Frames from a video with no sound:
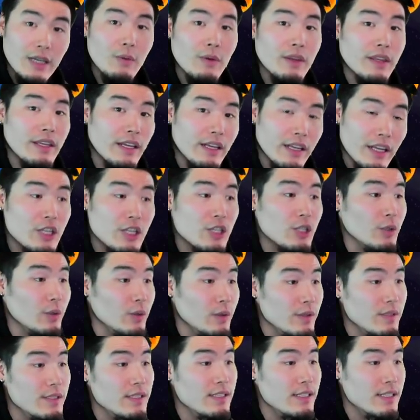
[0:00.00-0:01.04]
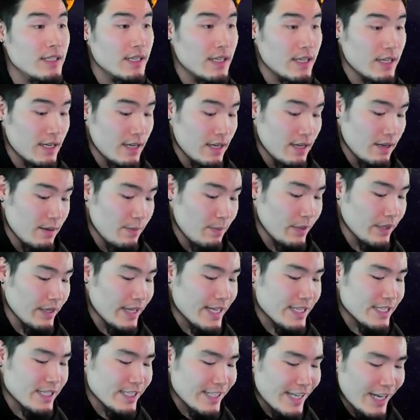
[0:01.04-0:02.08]
with the additionals but
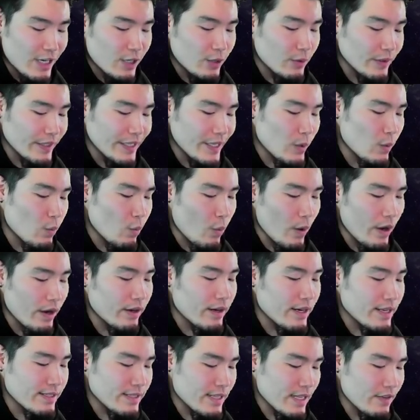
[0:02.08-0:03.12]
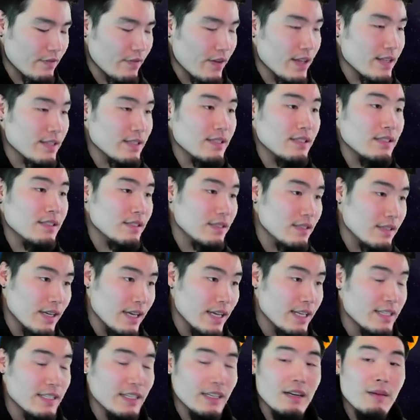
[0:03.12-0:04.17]
that's generally where his defense
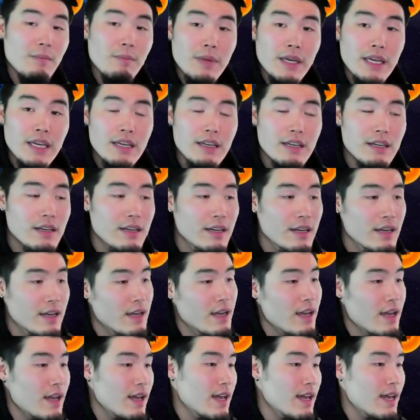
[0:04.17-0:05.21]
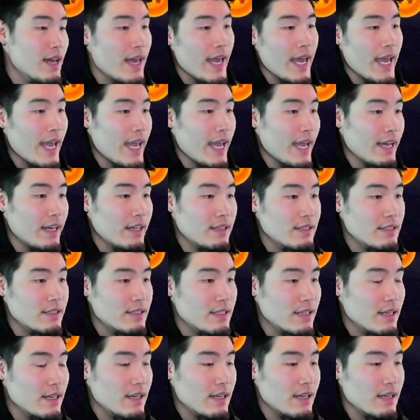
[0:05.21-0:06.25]
is gonna be. And
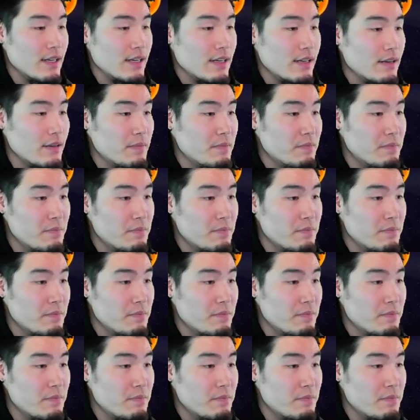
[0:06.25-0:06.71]
uh,